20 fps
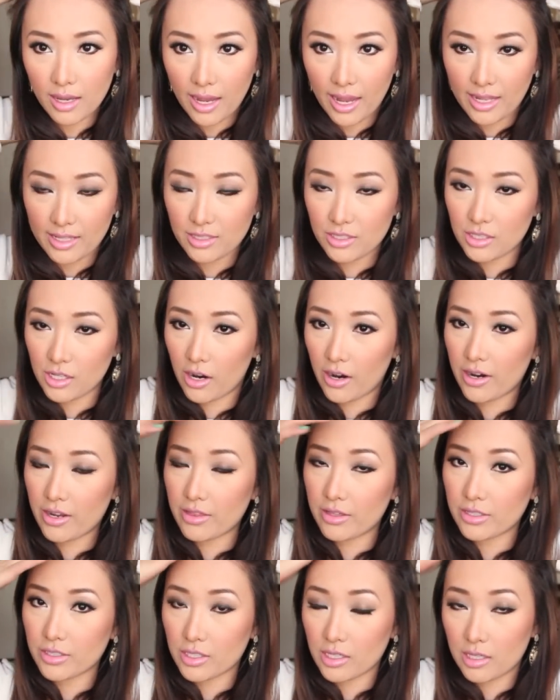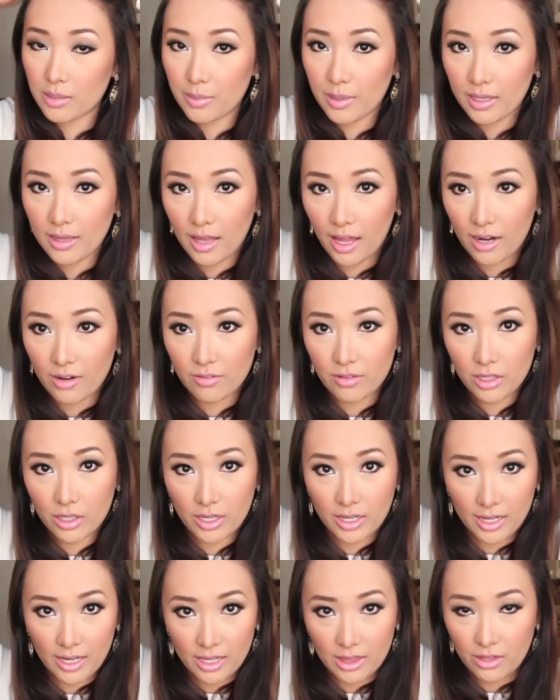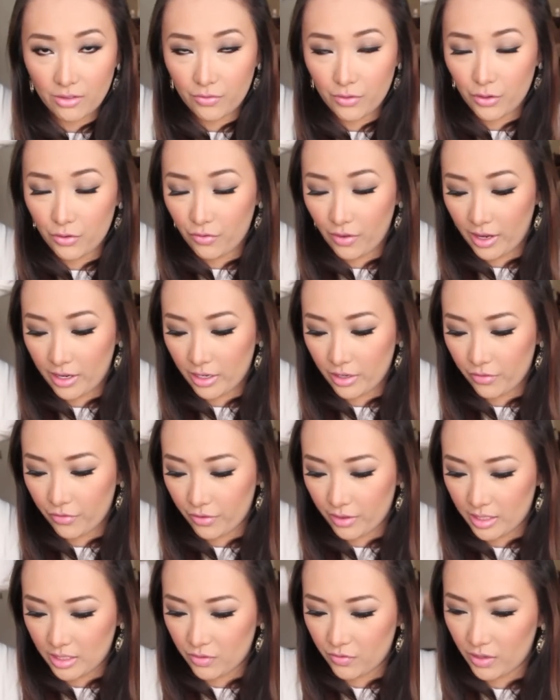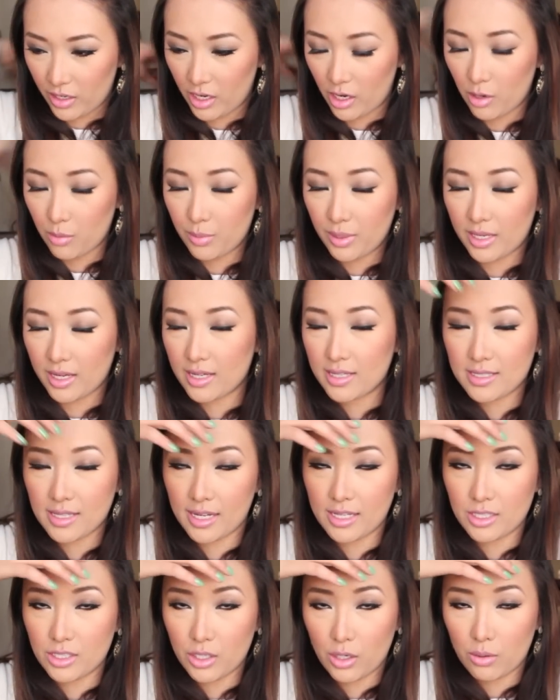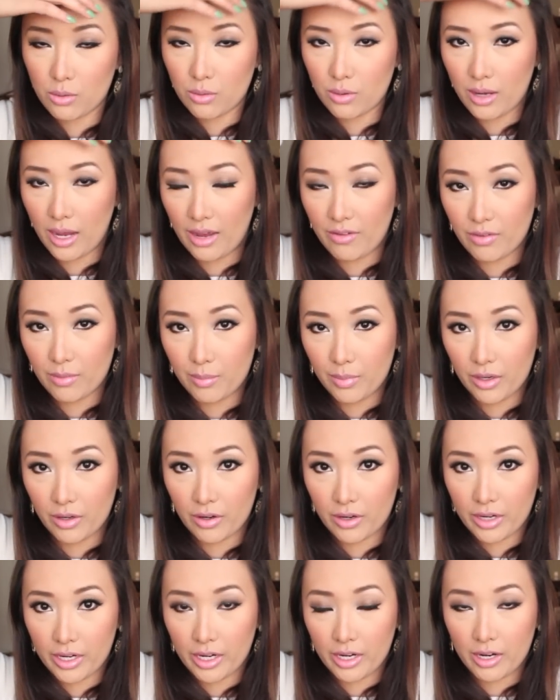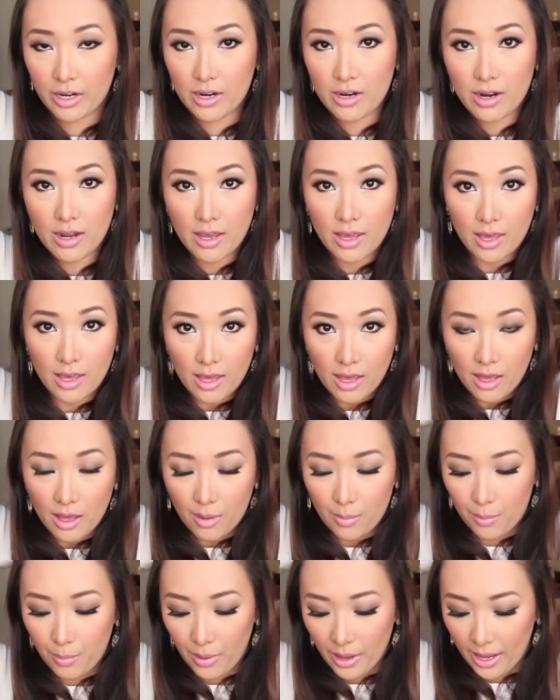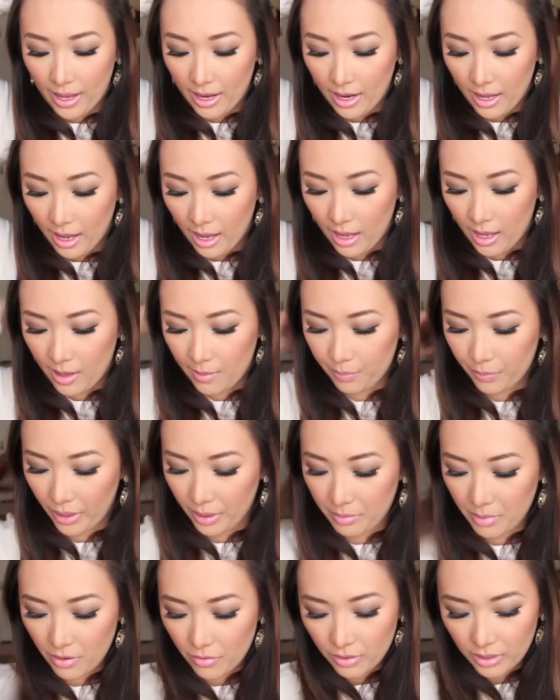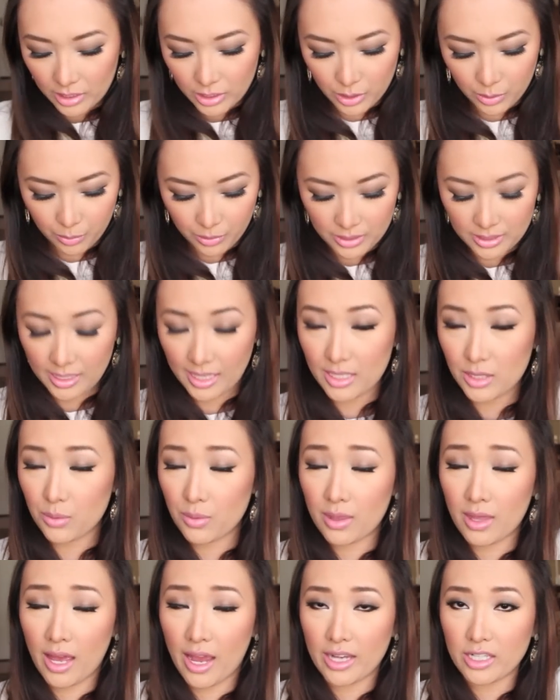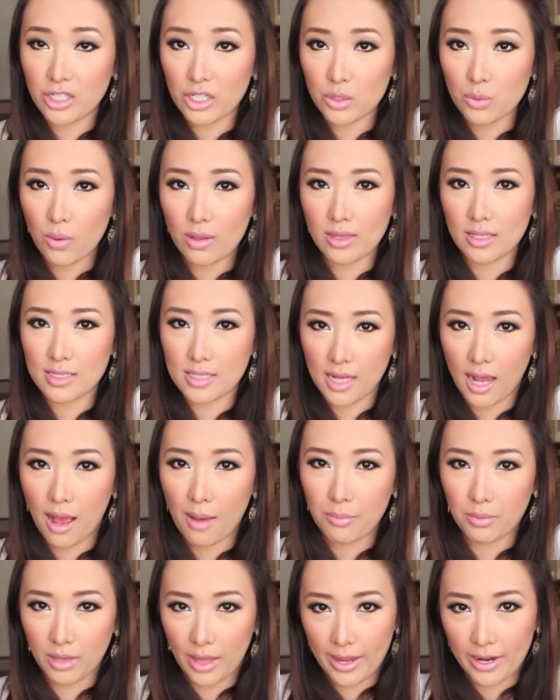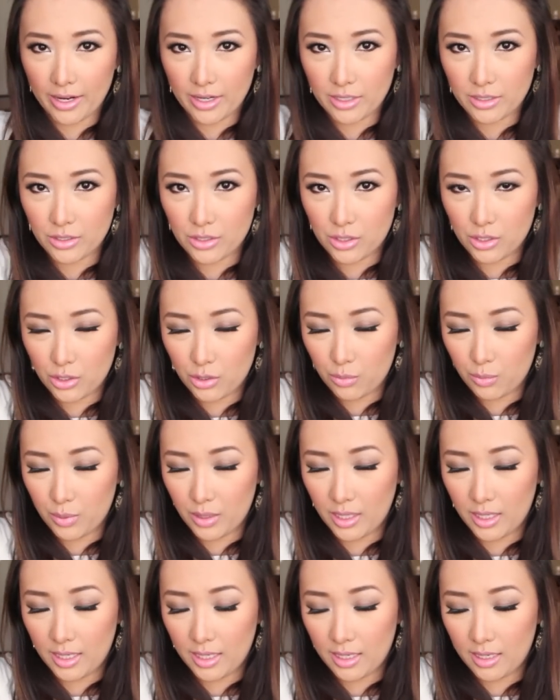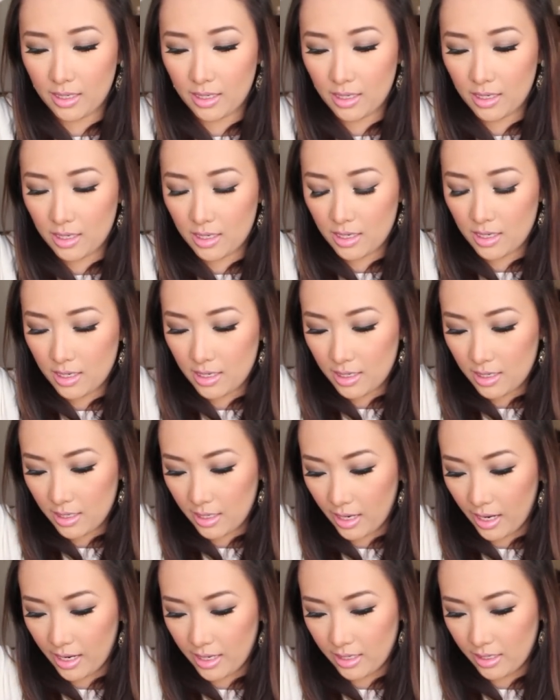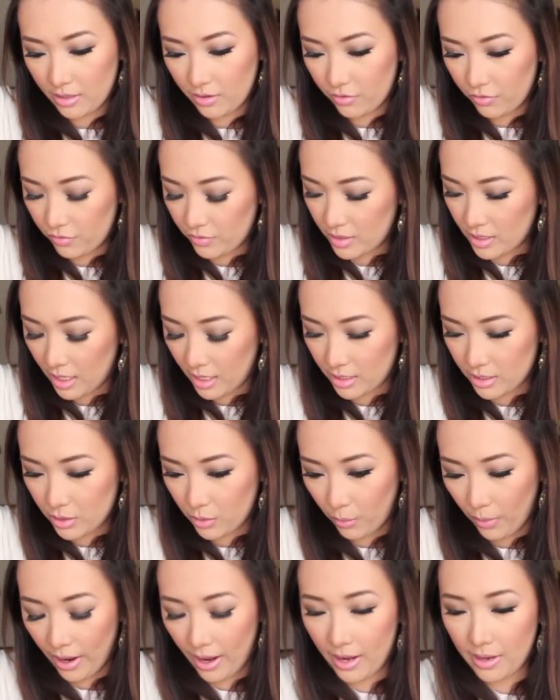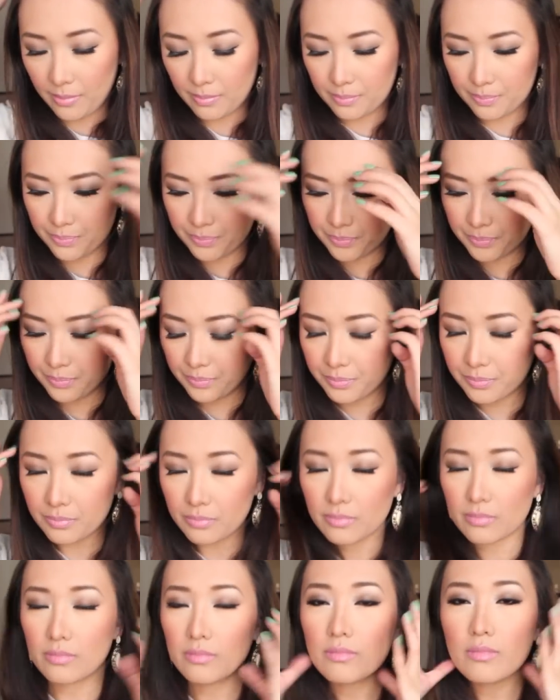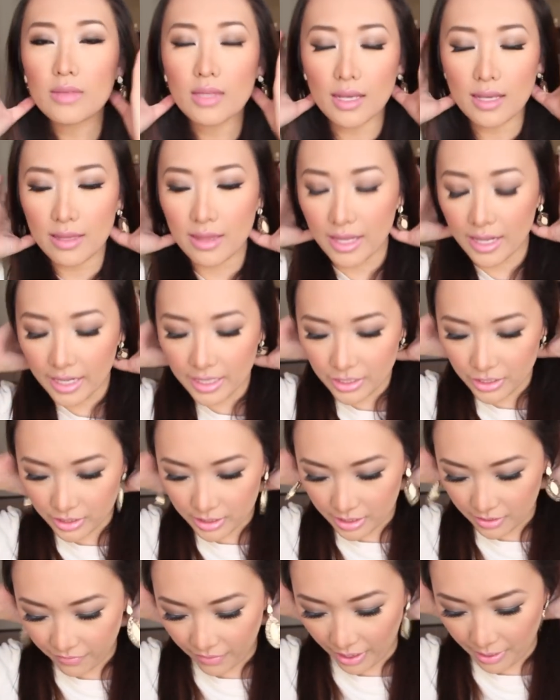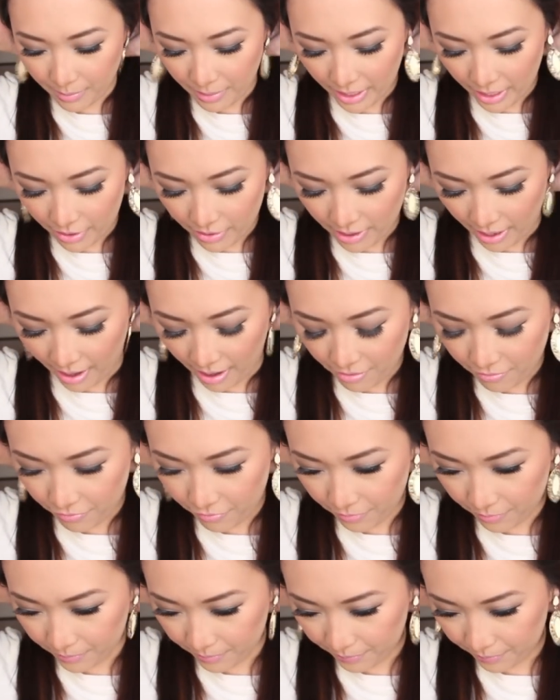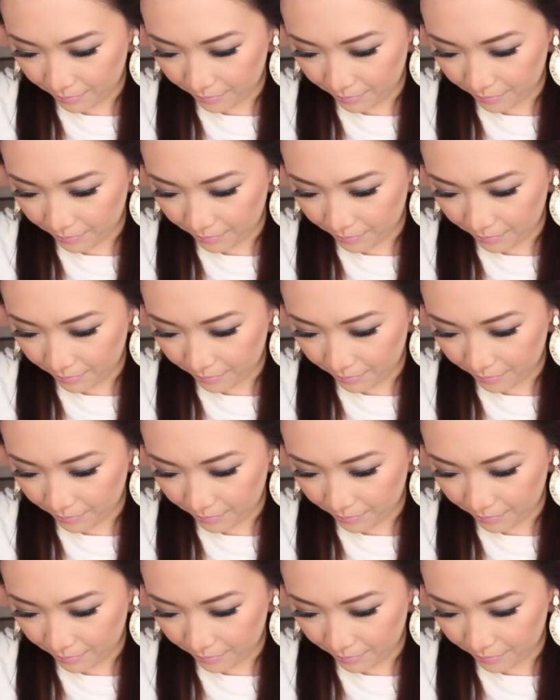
And sorry, there's going to be a lot of looking in the viewfinder for this video because I don't have a mirror here. But um, I'm not really too precise with it. I just want the top layers to be kind of tucked away. And then I just divide my hair in half.